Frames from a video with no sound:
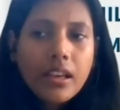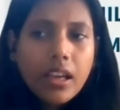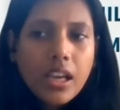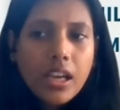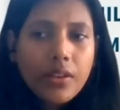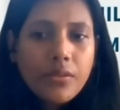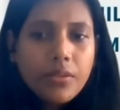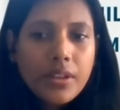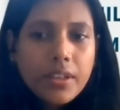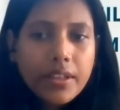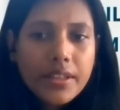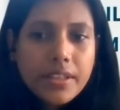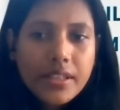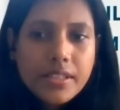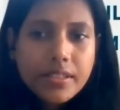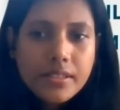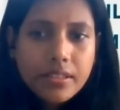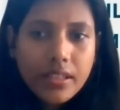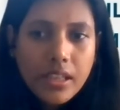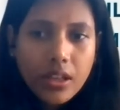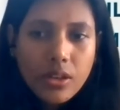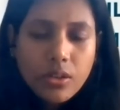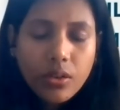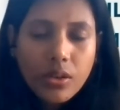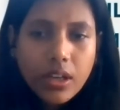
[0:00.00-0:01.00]
I will raise
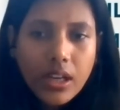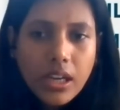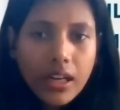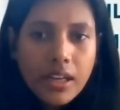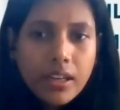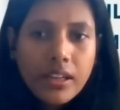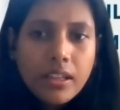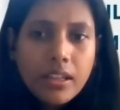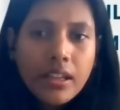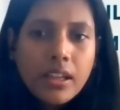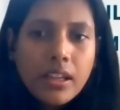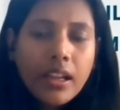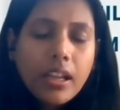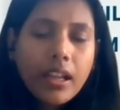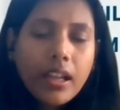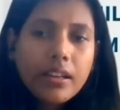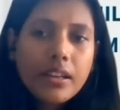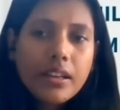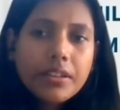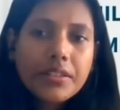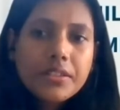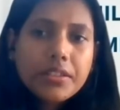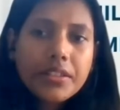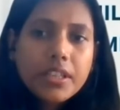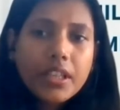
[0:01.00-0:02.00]
yellow card. And
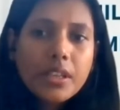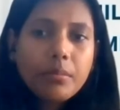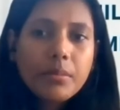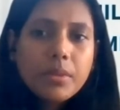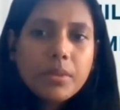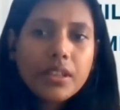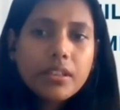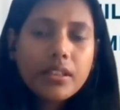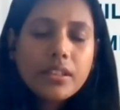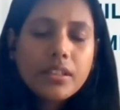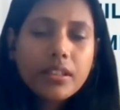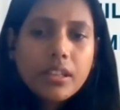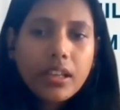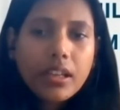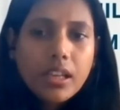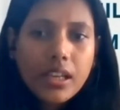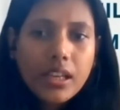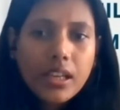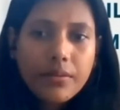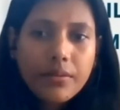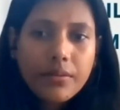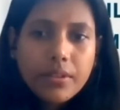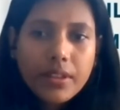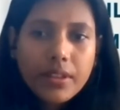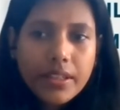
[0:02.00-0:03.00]
at 3 minutes,
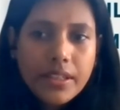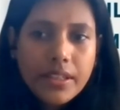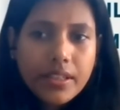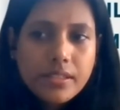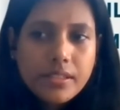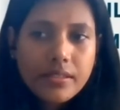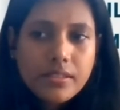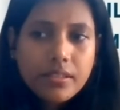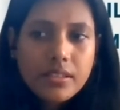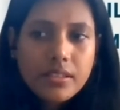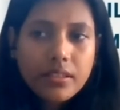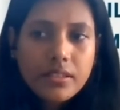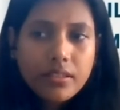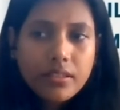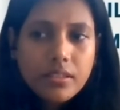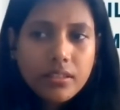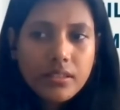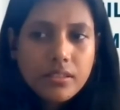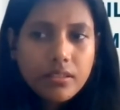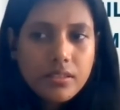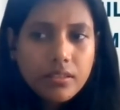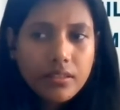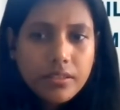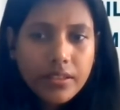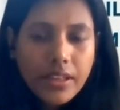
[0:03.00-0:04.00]
I will raise
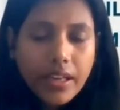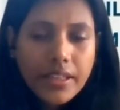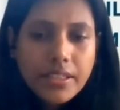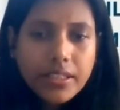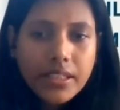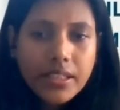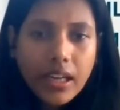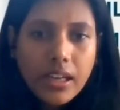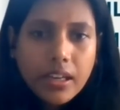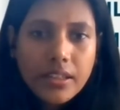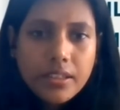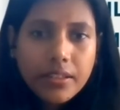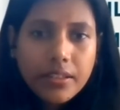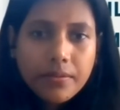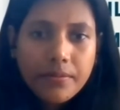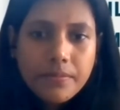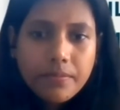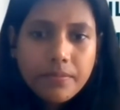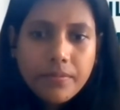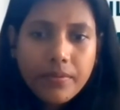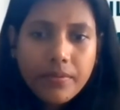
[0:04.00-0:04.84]
red card.